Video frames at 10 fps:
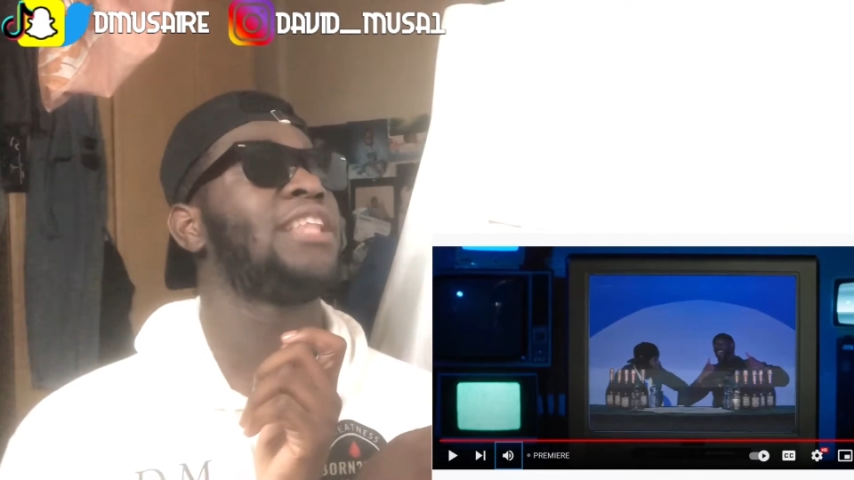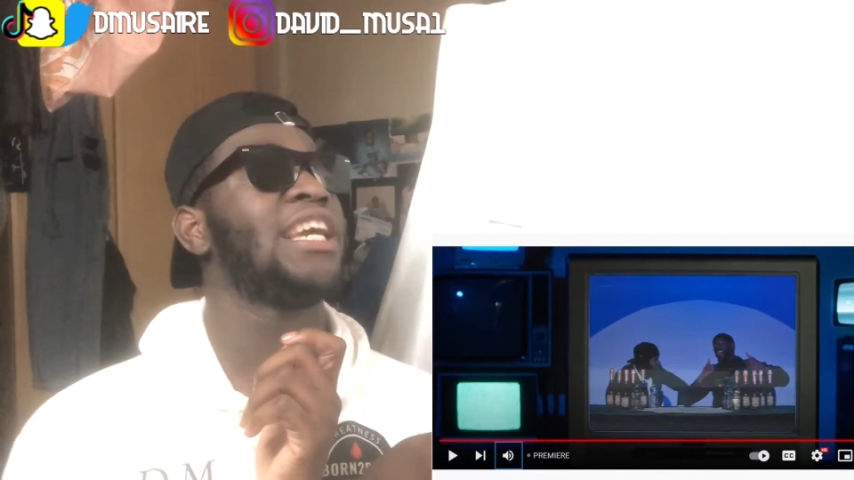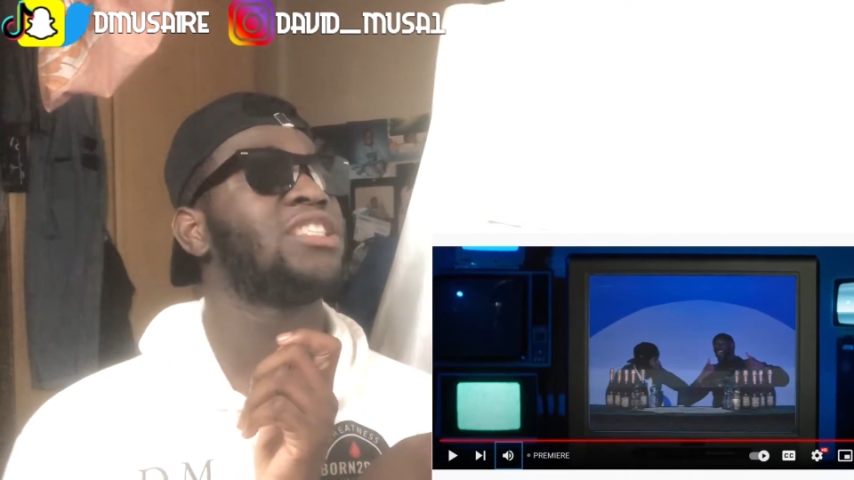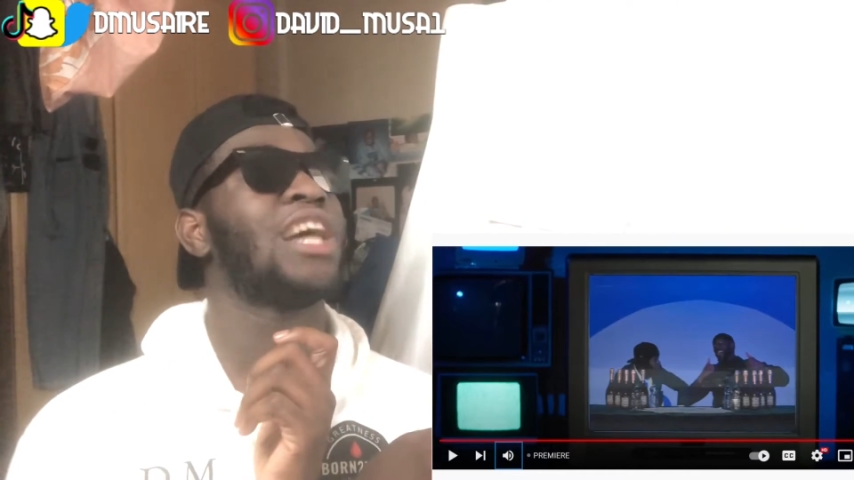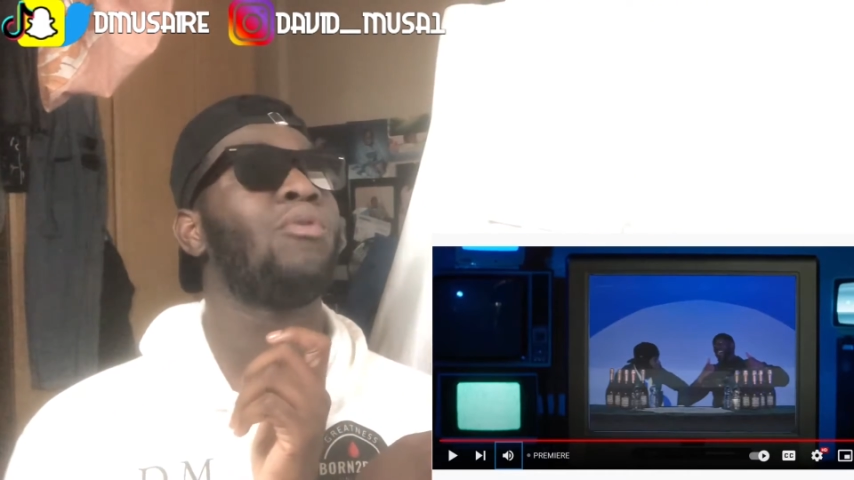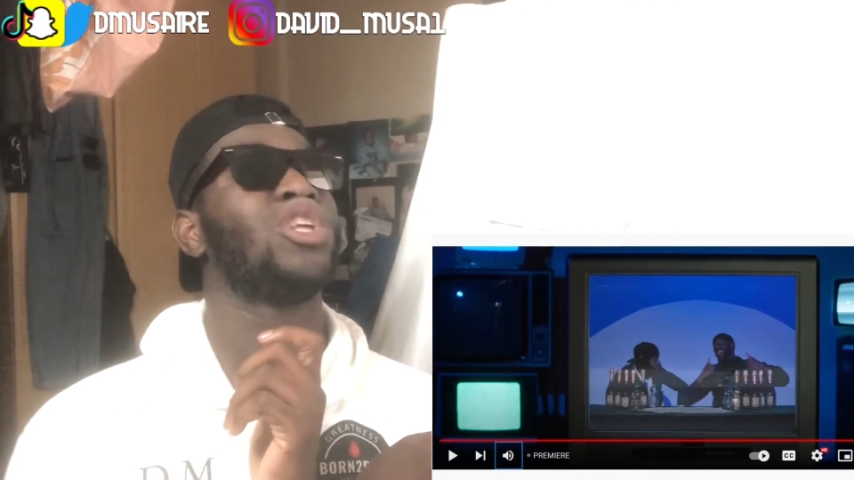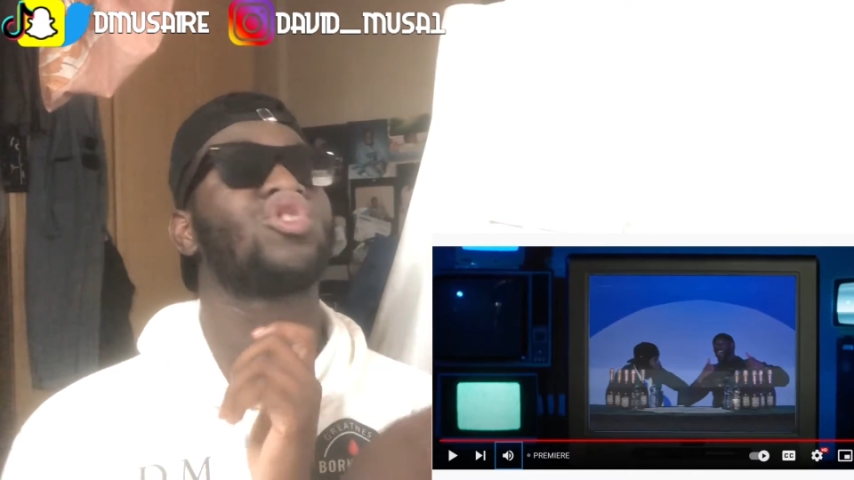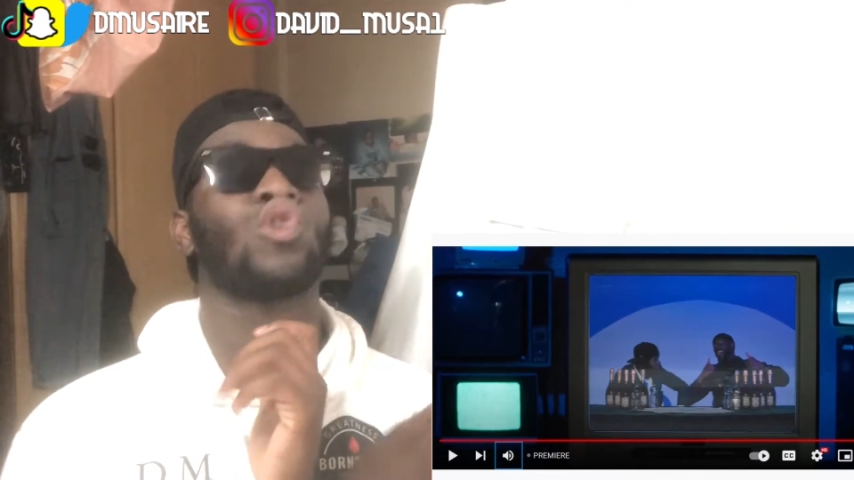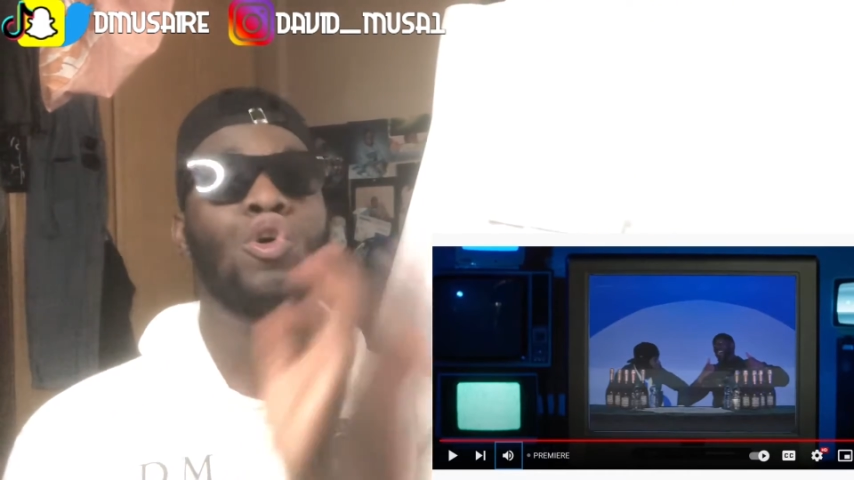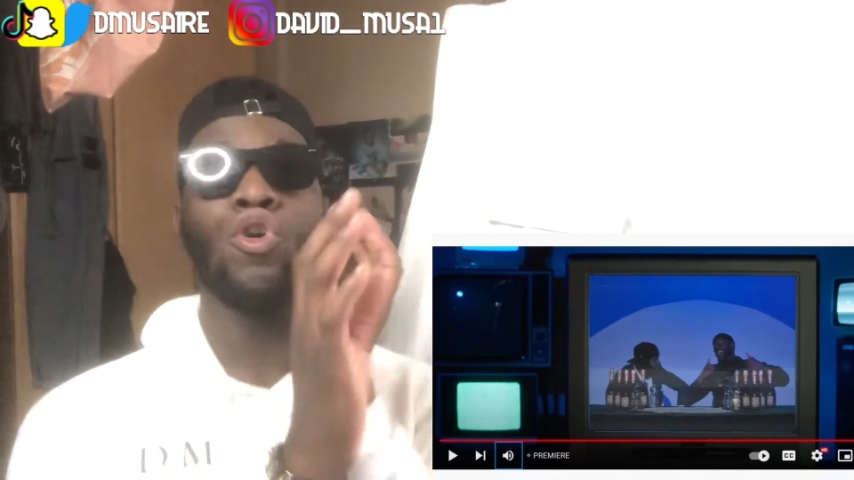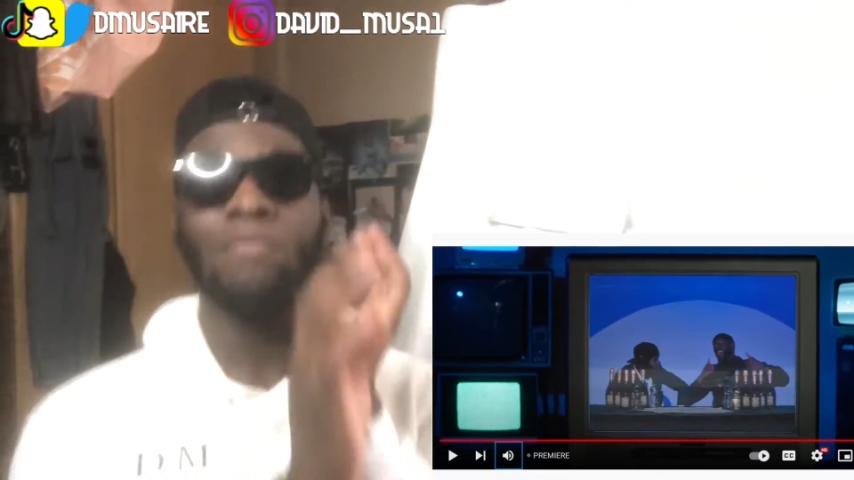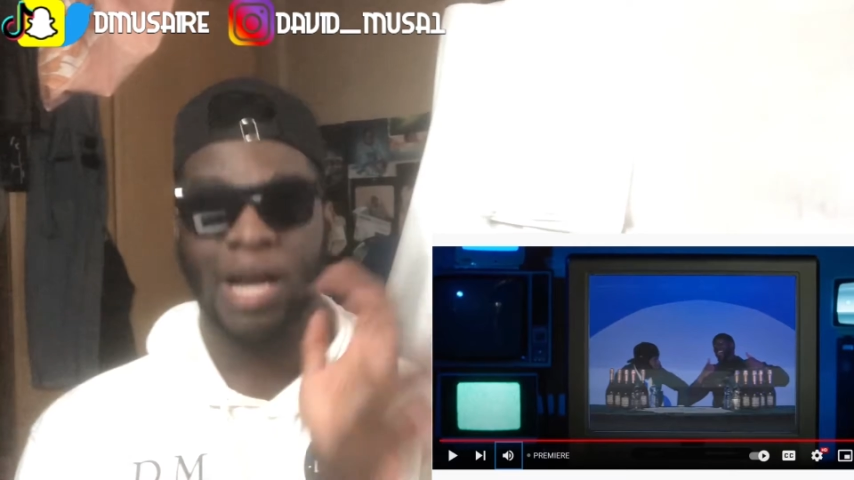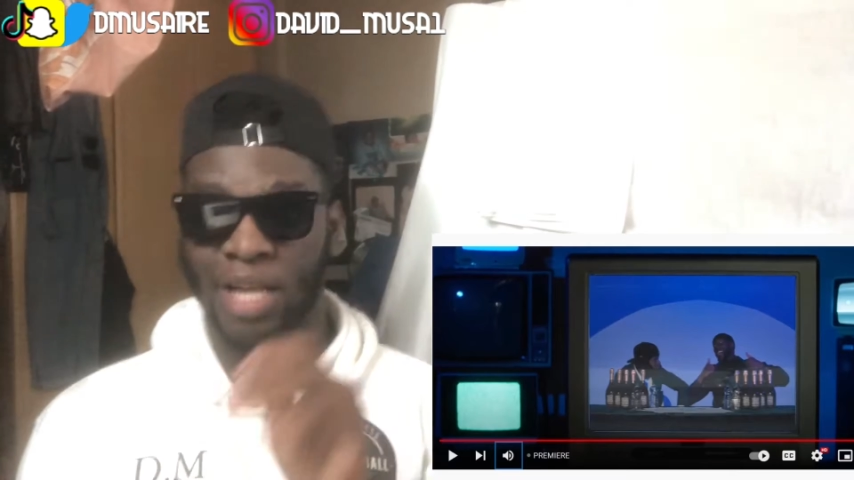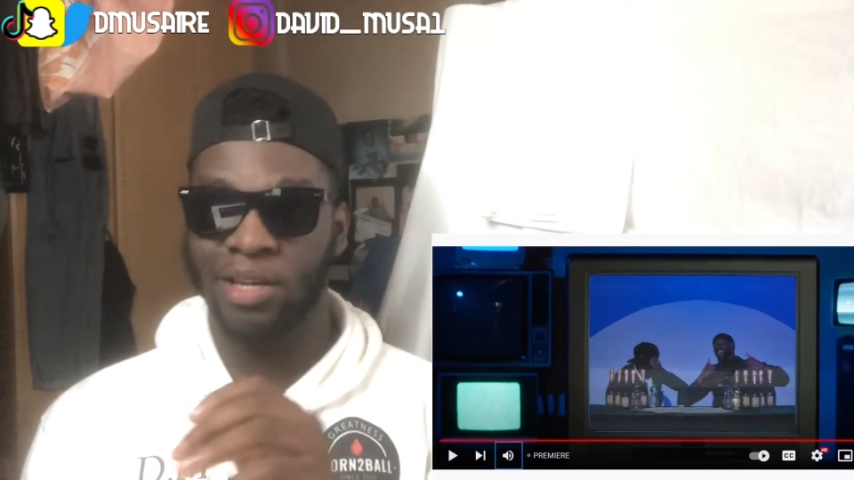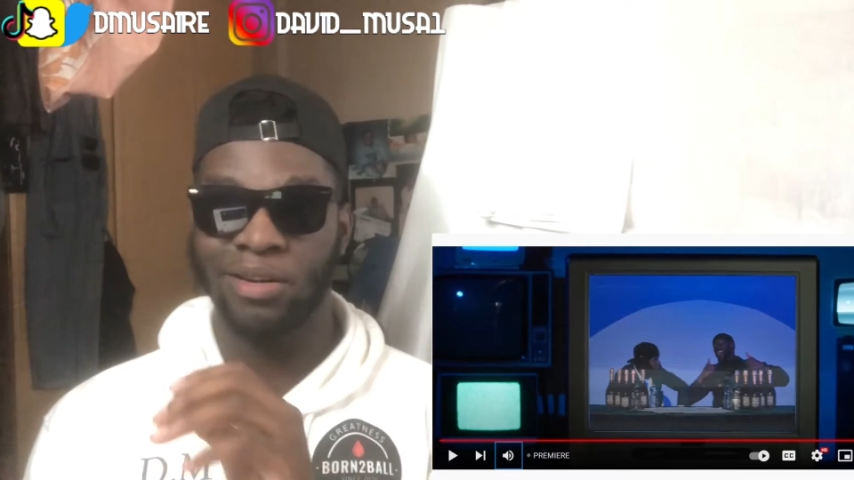days. That one is coma.